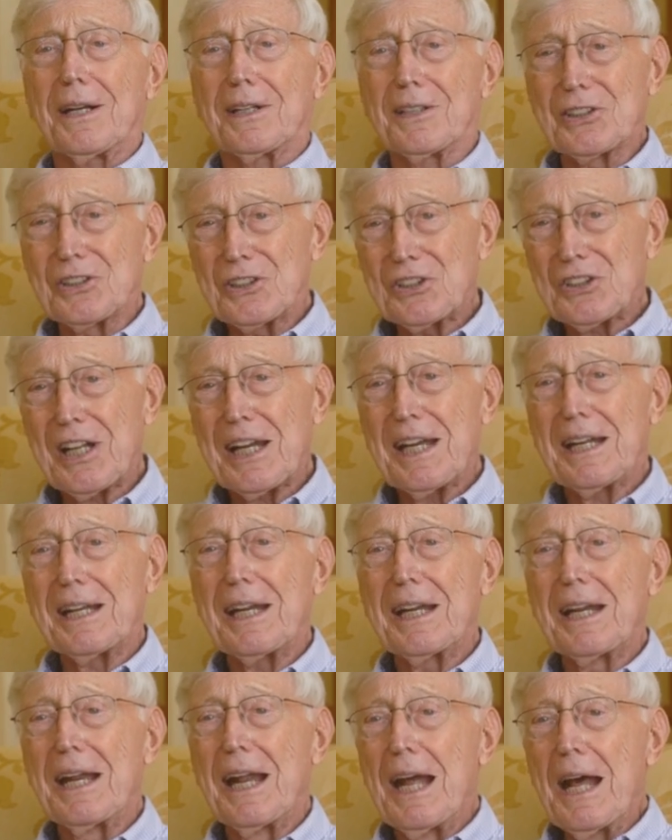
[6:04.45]
understand
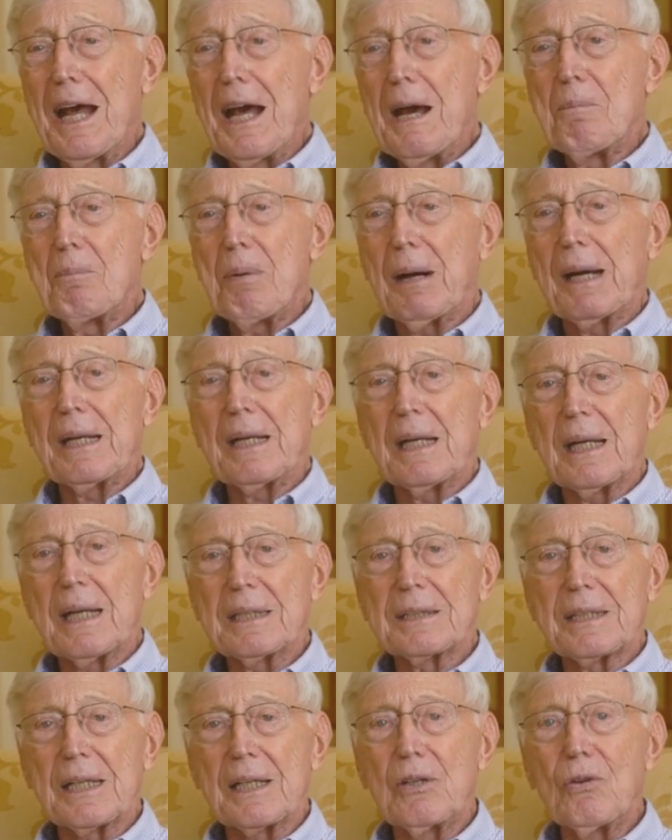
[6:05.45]
it. But
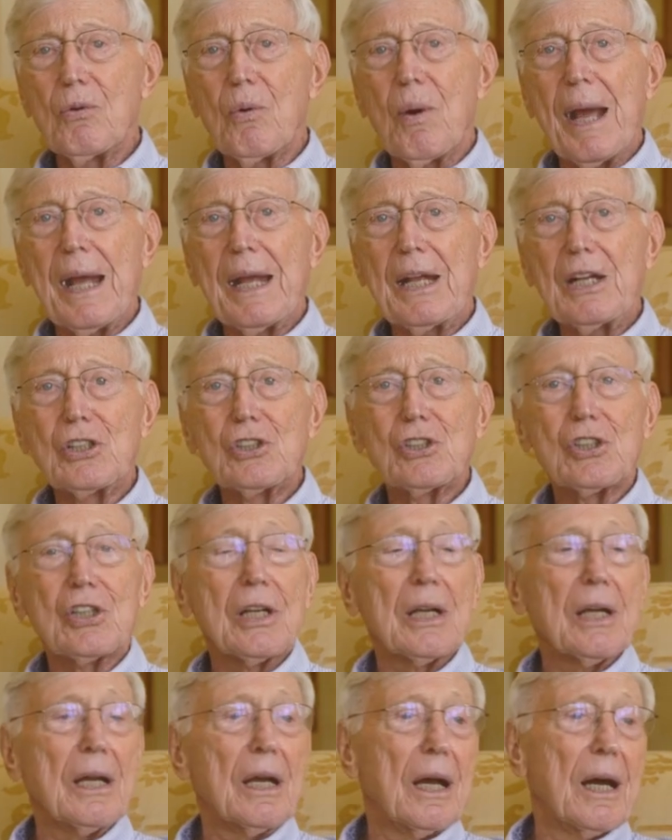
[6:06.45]
it's a new age.
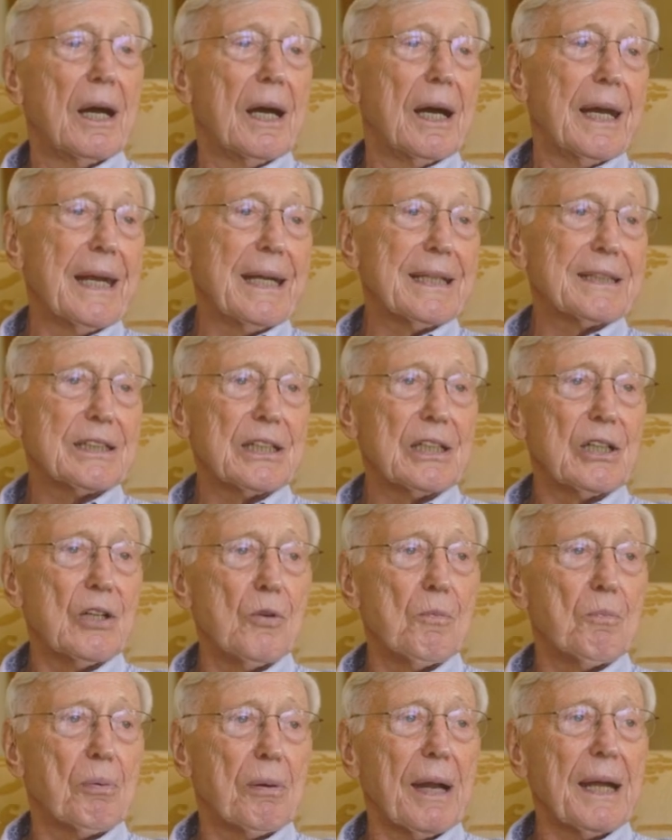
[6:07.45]
It's a
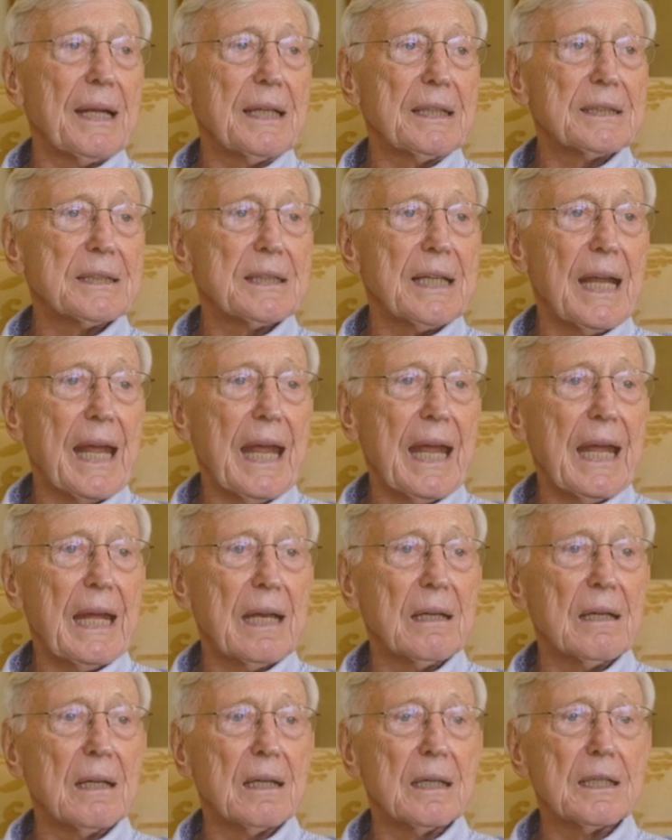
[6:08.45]
new place.
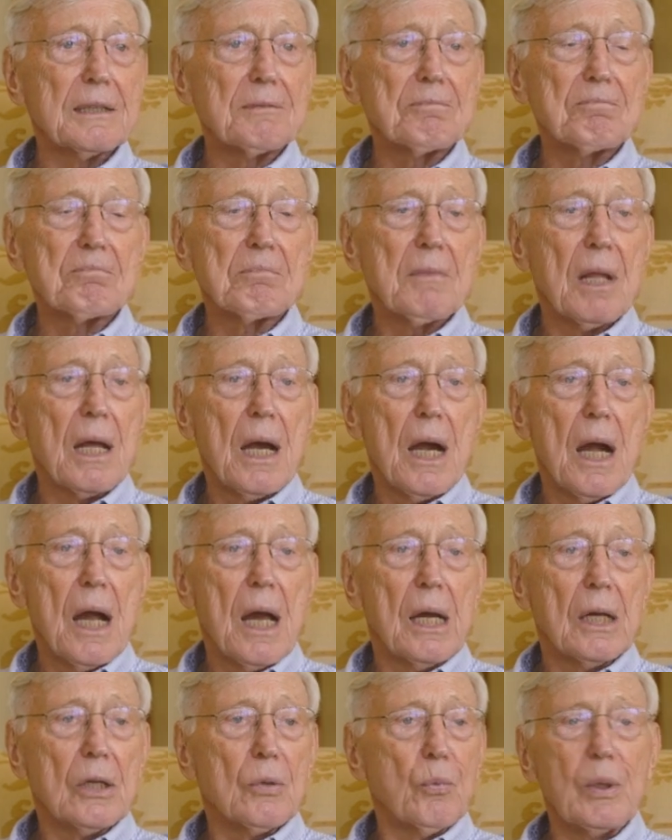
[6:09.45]
And
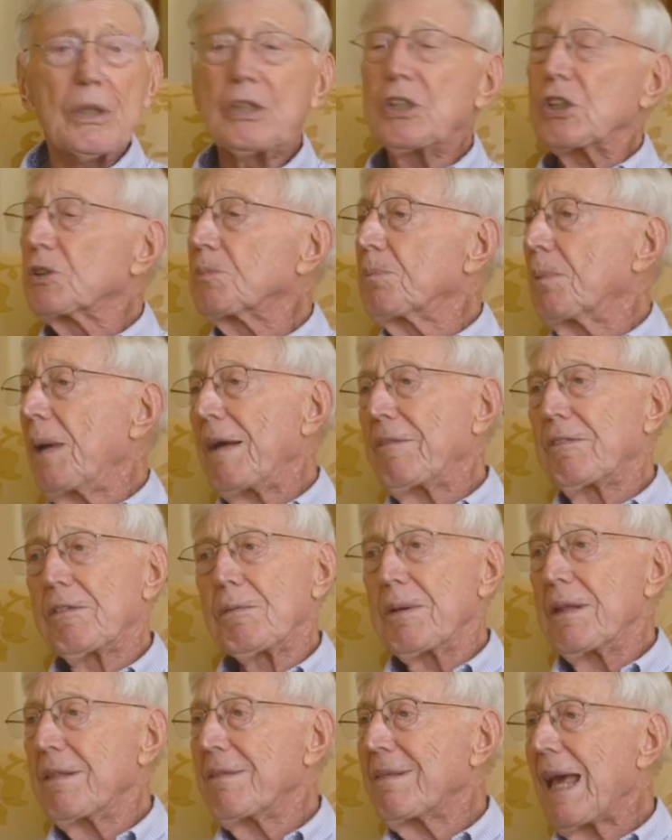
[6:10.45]
we just have to
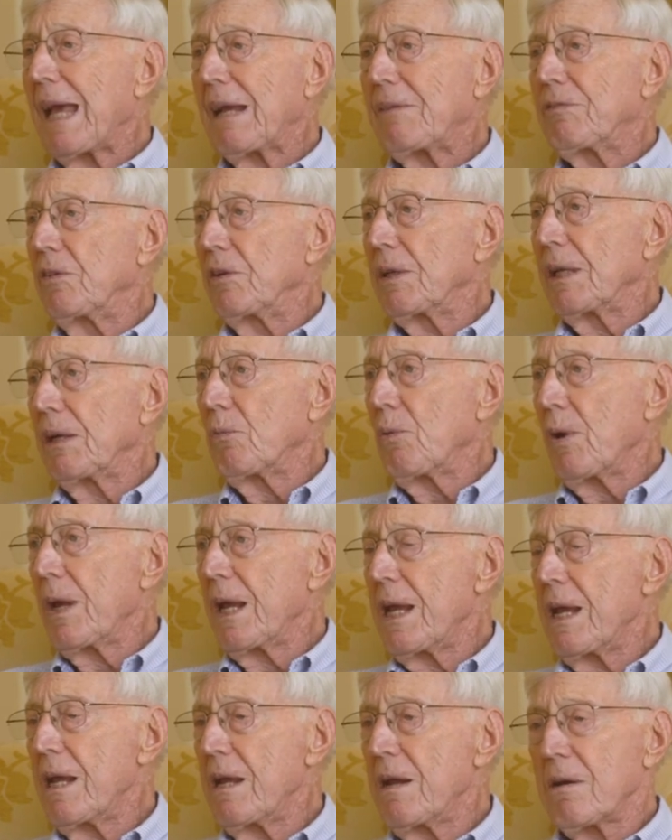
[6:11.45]
be thankful that we're
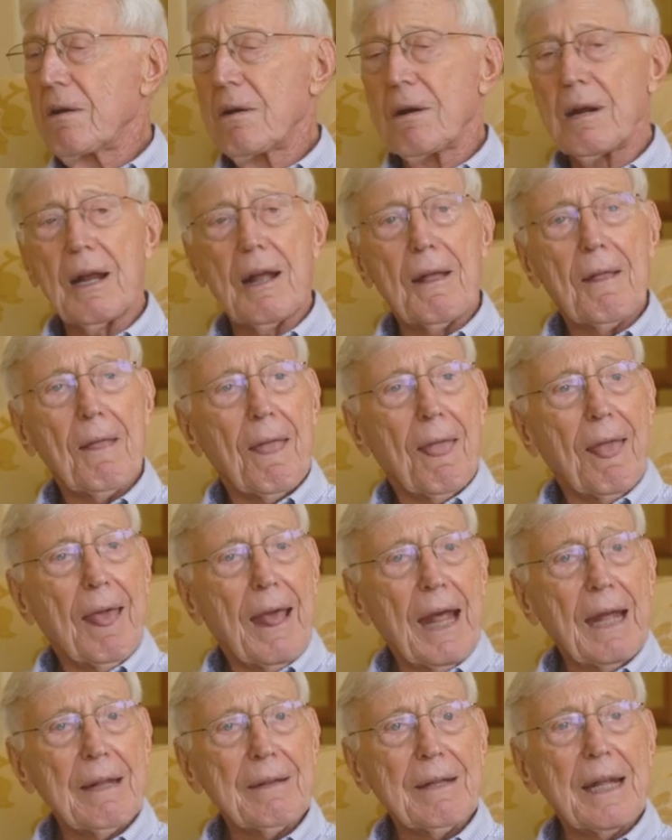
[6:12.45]
here
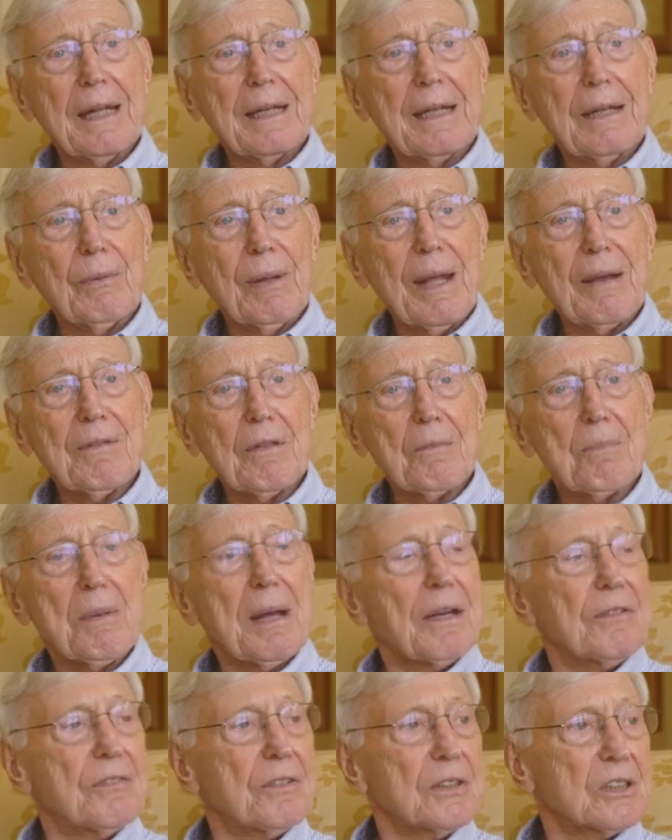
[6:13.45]
and that we have the
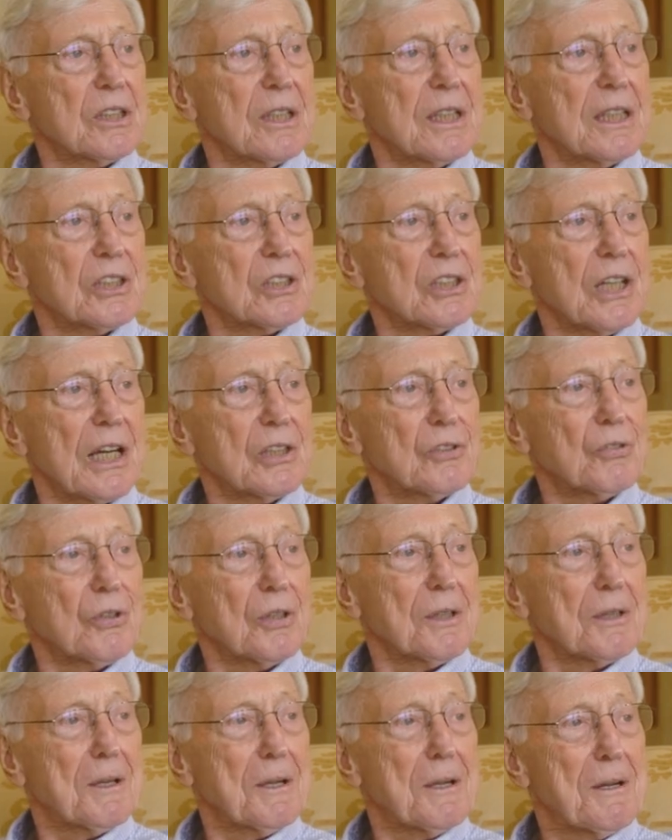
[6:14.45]
benefits of this
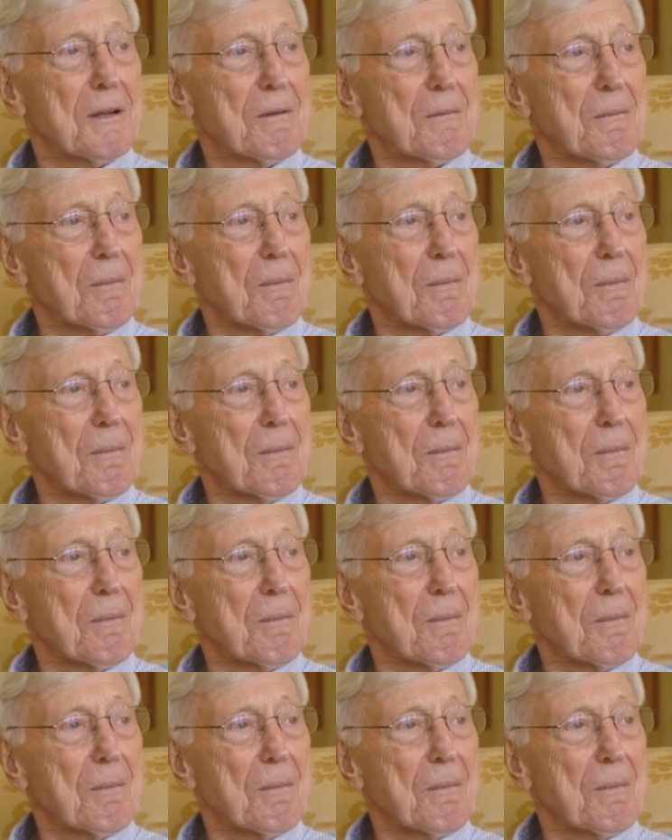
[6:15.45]
country. Well,